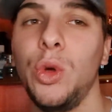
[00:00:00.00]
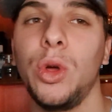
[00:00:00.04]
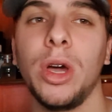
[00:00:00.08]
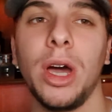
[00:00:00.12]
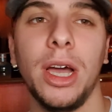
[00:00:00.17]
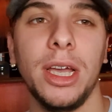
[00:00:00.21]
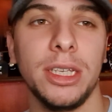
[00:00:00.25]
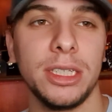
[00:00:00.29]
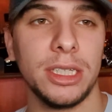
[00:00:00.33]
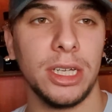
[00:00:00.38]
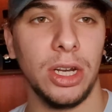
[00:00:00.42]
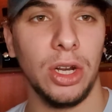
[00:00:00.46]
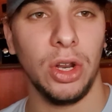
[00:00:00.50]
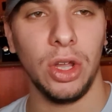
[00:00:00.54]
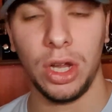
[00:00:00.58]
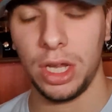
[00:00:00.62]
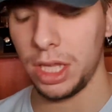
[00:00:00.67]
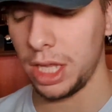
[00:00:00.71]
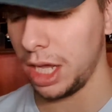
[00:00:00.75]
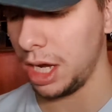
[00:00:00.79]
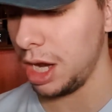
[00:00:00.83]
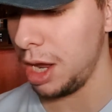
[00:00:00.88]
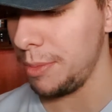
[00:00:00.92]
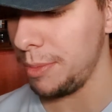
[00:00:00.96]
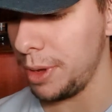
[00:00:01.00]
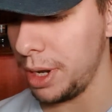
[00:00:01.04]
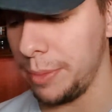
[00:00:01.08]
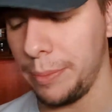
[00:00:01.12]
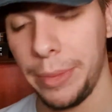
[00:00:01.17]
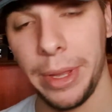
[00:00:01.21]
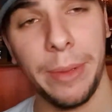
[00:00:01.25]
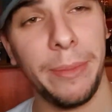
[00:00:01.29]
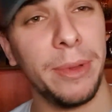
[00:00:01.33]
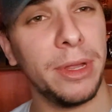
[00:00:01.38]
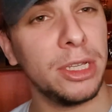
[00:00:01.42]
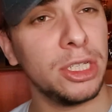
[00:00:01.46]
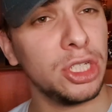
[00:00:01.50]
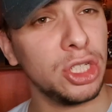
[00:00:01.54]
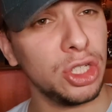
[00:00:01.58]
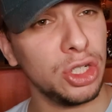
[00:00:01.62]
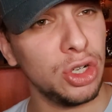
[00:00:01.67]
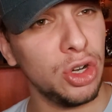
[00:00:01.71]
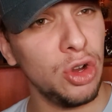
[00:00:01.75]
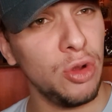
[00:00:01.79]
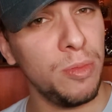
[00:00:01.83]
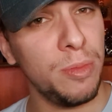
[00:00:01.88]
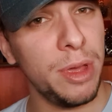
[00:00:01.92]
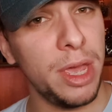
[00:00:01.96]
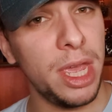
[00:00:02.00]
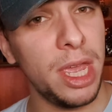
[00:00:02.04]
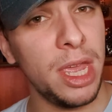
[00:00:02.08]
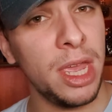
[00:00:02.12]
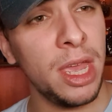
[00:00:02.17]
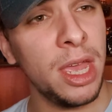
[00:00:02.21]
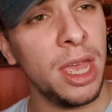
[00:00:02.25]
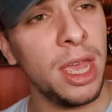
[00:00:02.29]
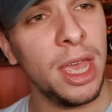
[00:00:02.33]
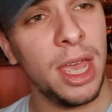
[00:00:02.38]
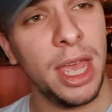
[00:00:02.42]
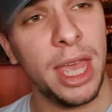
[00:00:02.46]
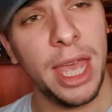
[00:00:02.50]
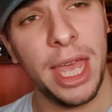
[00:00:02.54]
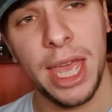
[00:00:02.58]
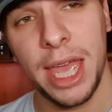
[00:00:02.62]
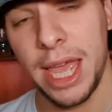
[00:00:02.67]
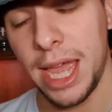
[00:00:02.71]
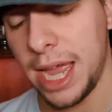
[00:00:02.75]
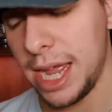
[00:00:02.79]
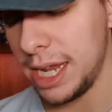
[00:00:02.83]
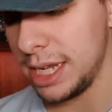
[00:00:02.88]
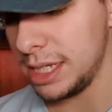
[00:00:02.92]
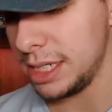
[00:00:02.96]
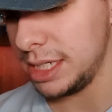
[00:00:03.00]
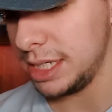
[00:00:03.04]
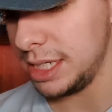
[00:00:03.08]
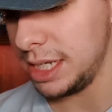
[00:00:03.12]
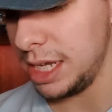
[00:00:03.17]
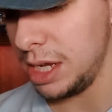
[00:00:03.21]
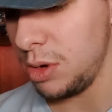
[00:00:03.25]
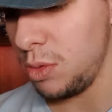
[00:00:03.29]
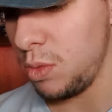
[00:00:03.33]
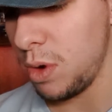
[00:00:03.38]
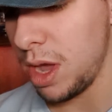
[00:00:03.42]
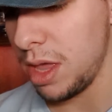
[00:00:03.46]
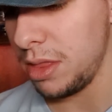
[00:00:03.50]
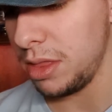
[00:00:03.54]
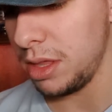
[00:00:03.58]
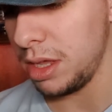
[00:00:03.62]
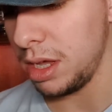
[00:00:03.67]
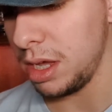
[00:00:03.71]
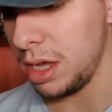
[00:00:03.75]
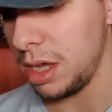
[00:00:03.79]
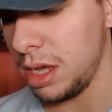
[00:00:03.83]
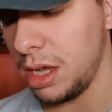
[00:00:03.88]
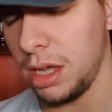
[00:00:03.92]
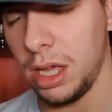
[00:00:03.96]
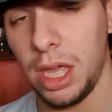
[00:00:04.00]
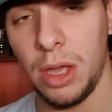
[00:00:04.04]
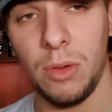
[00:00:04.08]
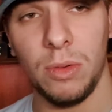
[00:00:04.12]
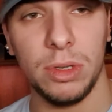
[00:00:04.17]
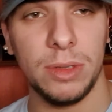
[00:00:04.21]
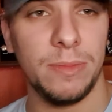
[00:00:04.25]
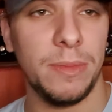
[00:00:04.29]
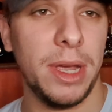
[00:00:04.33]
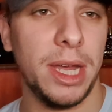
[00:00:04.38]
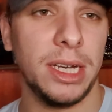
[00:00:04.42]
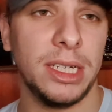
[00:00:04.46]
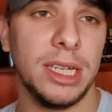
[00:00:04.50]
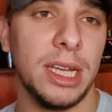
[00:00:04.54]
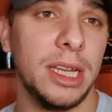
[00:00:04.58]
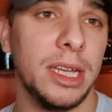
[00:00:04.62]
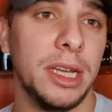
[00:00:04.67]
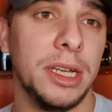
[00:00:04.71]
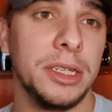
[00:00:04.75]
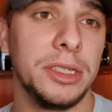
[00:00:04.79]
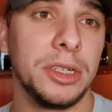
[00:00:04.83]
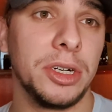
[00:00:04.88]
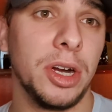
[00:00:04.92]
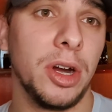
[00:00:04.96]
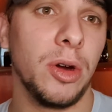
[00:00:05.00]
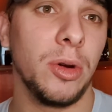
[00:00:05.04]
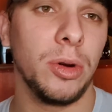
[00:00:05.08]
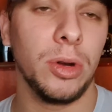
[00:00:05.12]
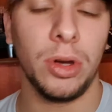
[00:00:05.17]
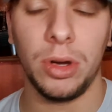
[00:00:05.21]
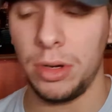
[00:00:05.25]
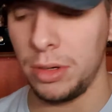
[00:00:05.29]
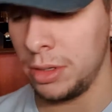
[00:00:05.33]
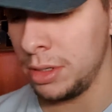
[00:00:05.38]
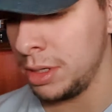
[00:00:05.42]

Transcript: guys can look that up and be a bit snoopy and see whether it was made 10 years ago or not.